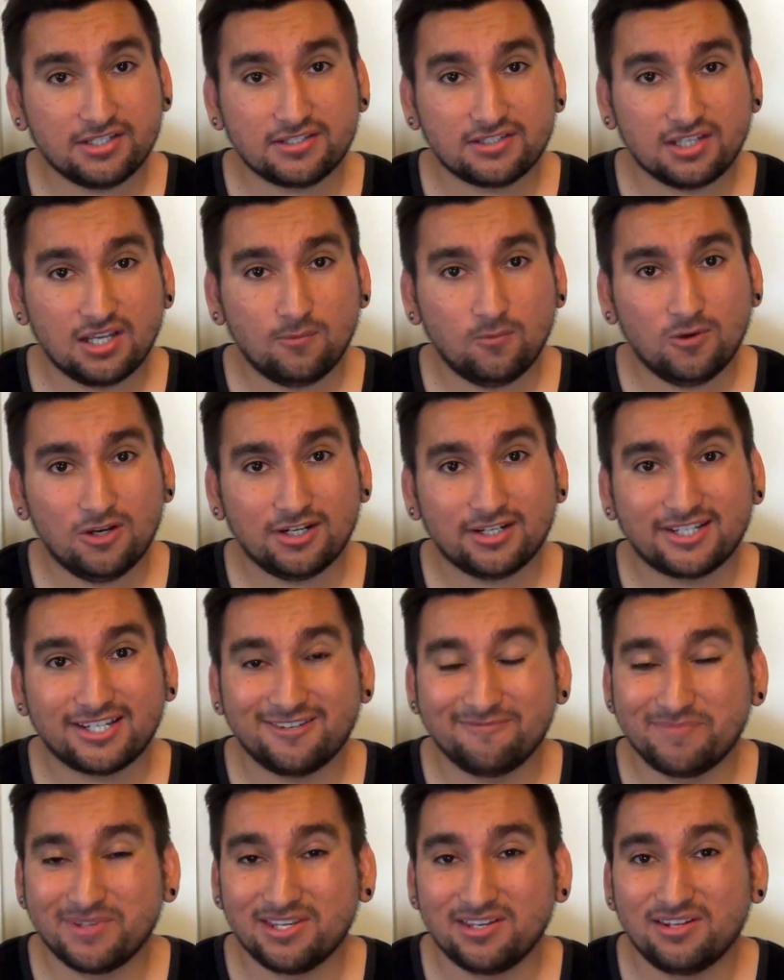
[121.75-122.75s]
to someone
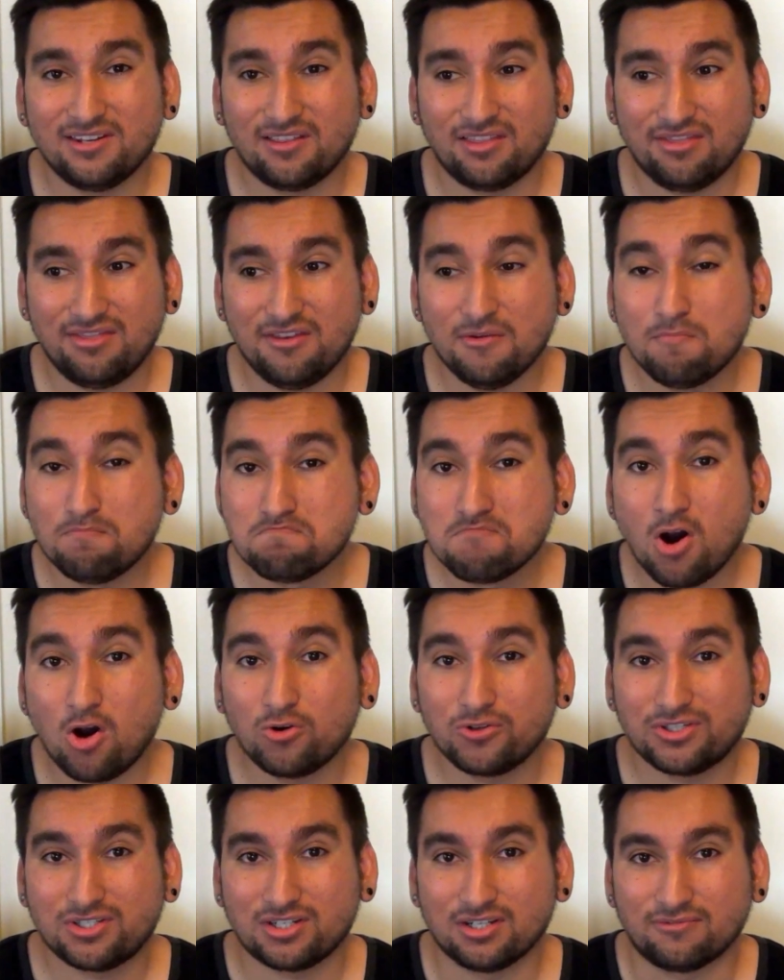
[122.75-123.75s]
can be the
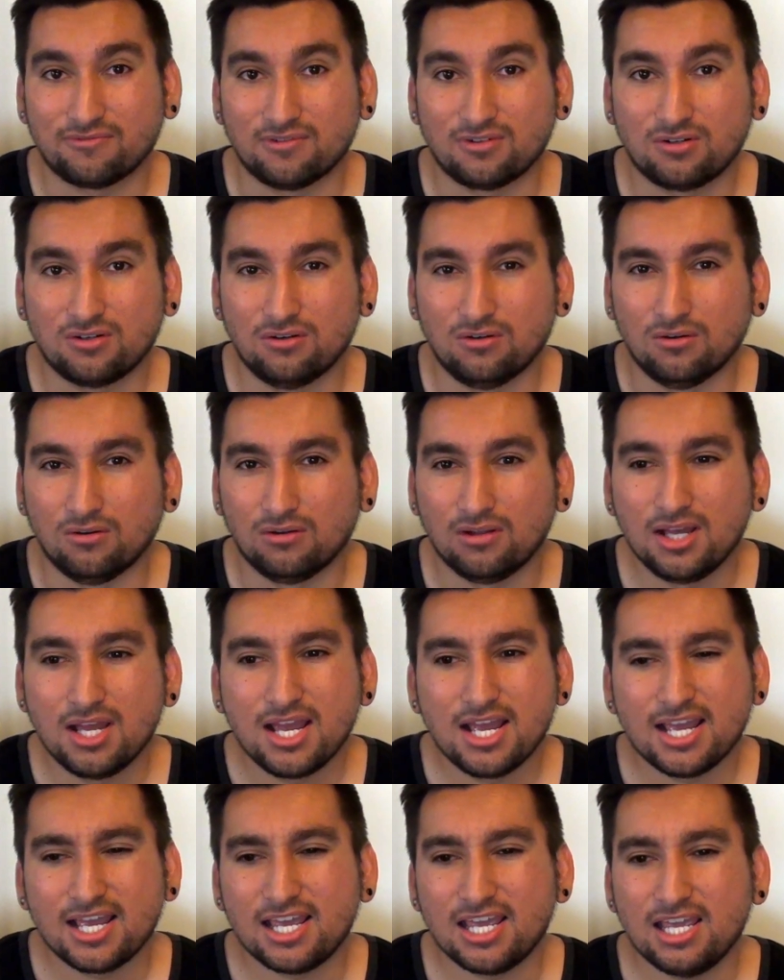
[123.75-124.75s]
most difficult.
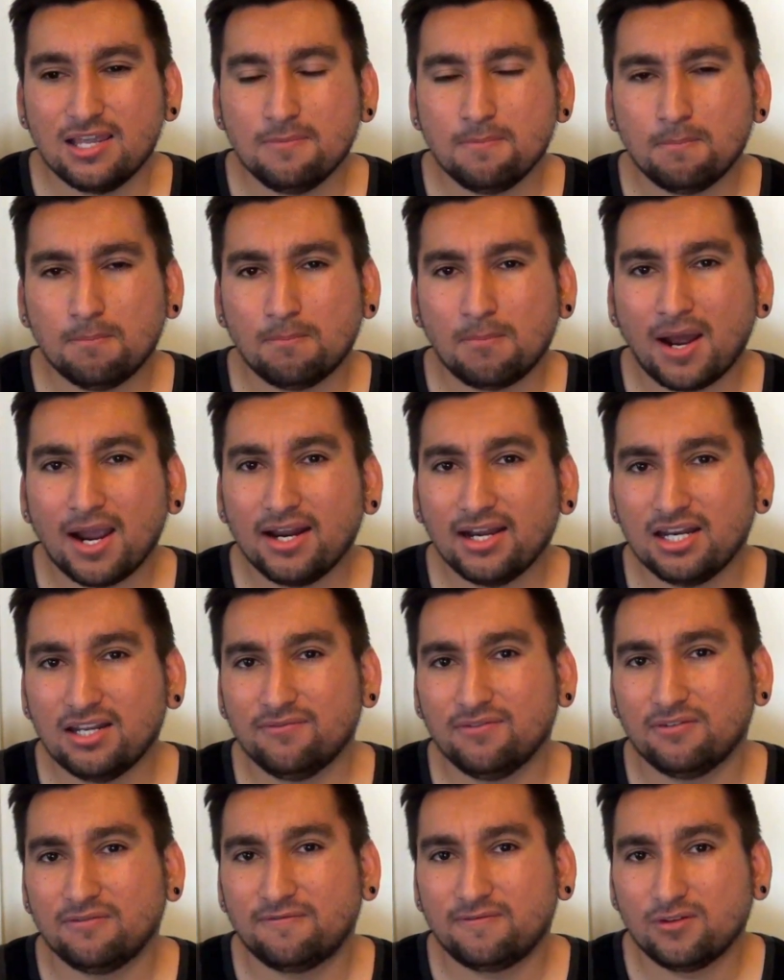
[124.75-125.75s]
It might
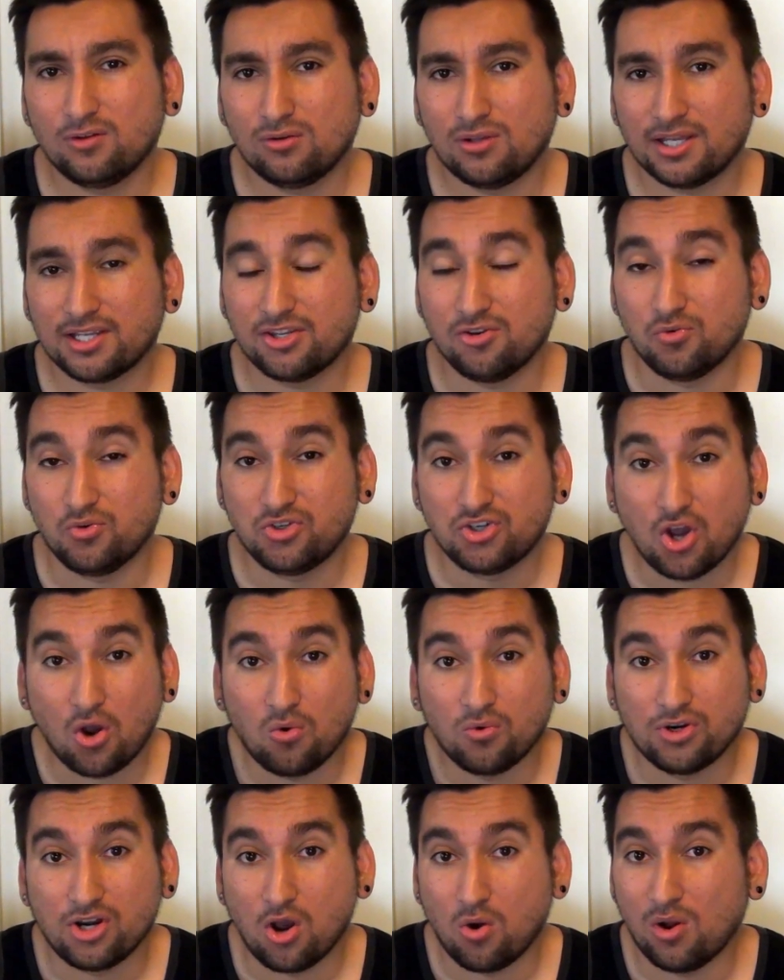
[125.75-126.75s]
even feel like you
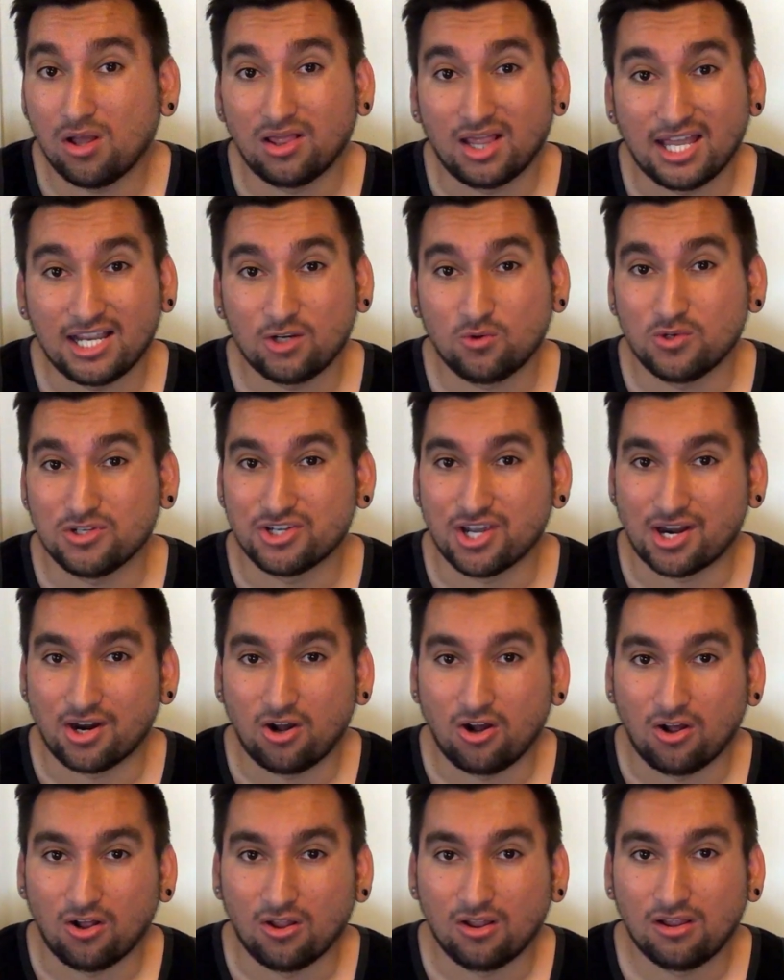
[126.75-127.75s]
don't know a language at
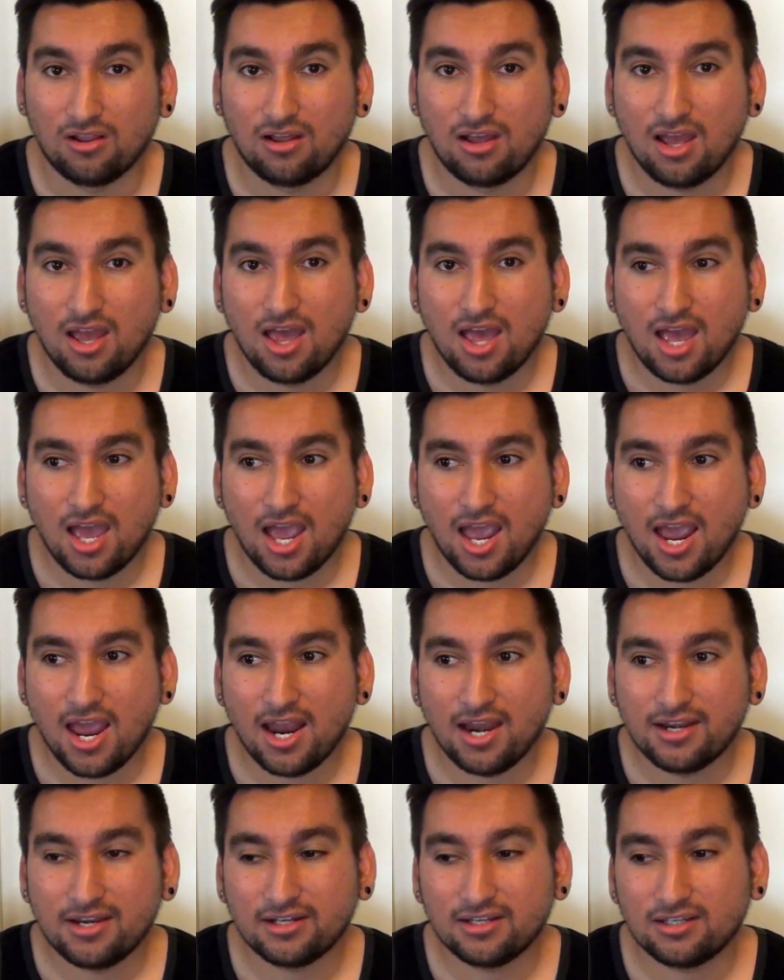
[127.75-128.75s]
all.
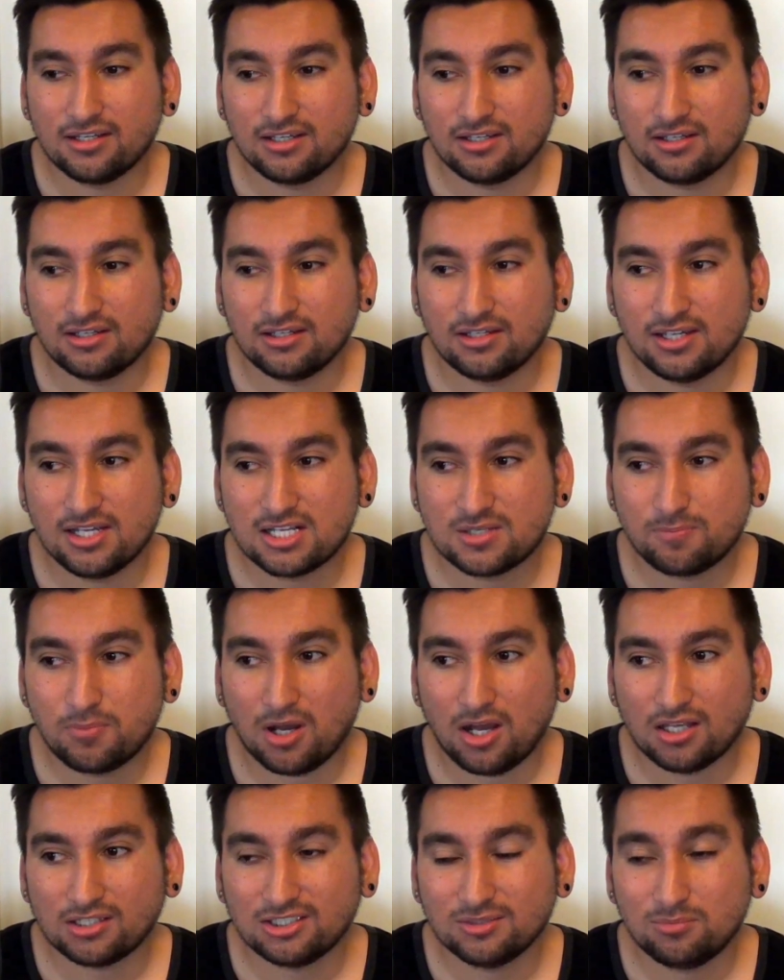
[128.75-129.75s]
And it's
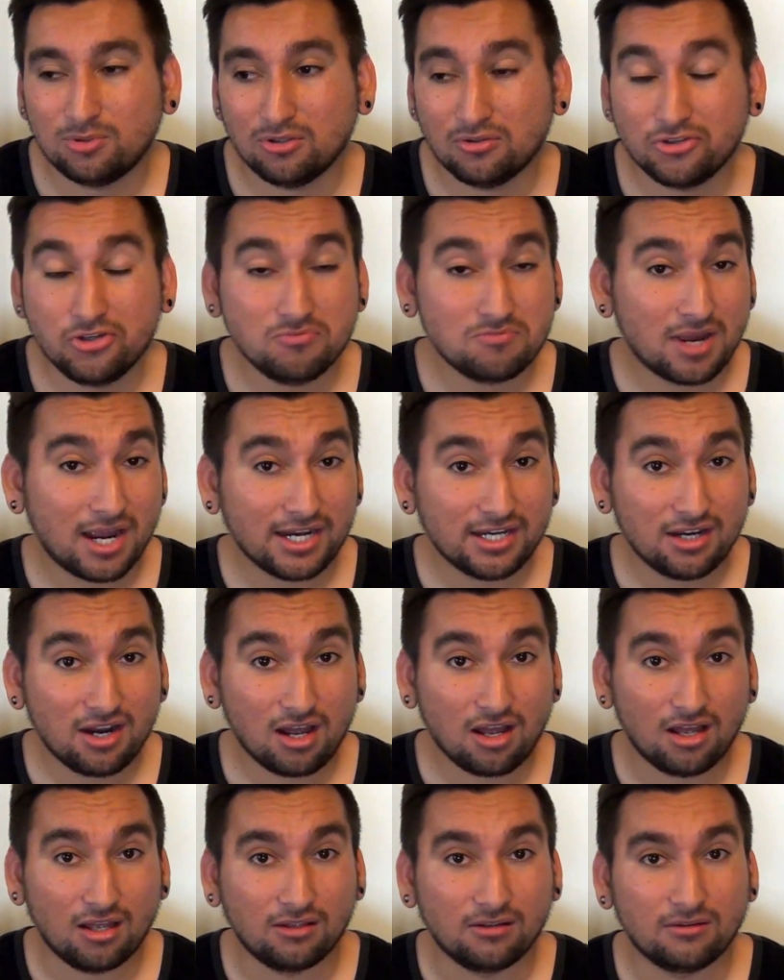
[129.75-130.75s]
possible you might
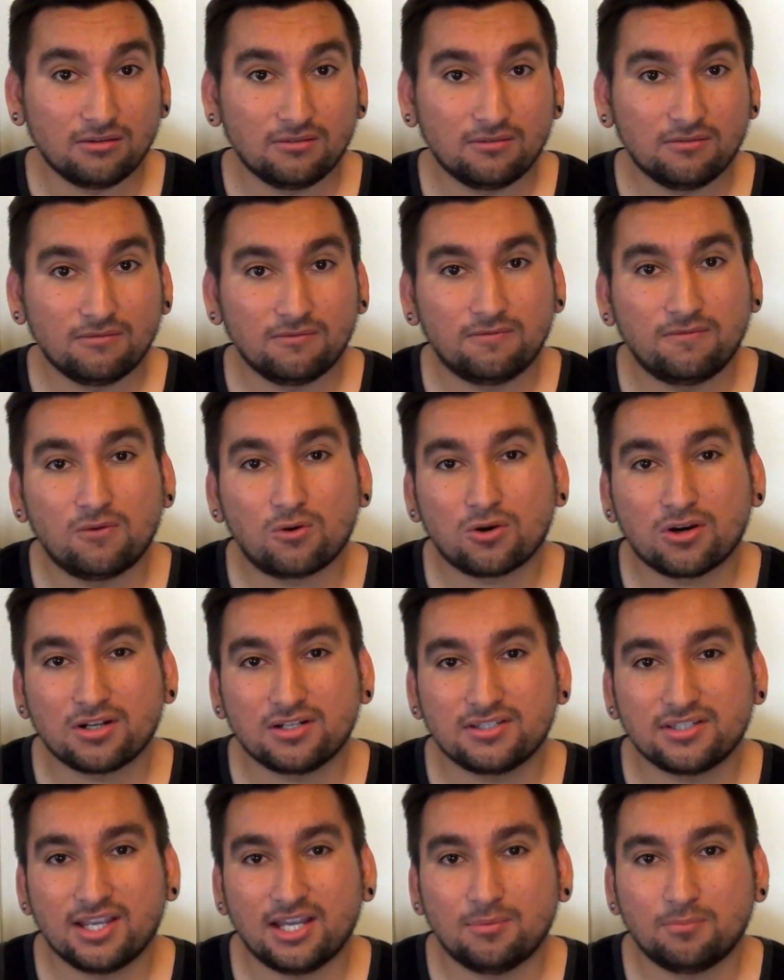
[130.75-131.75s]
not. For
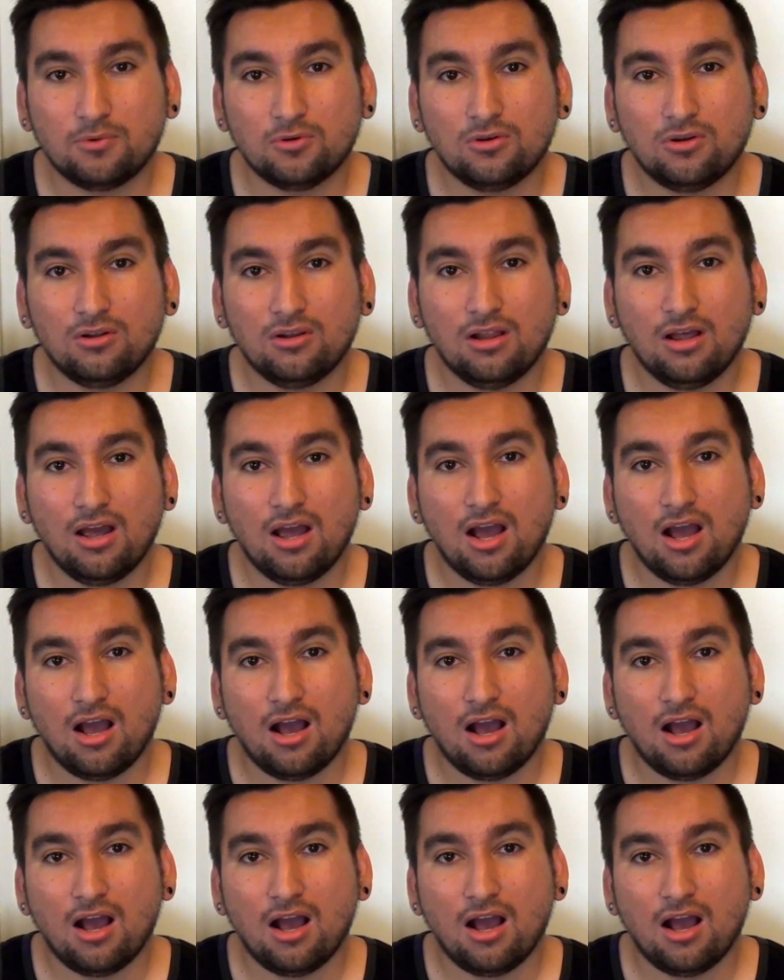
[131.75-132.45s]
example,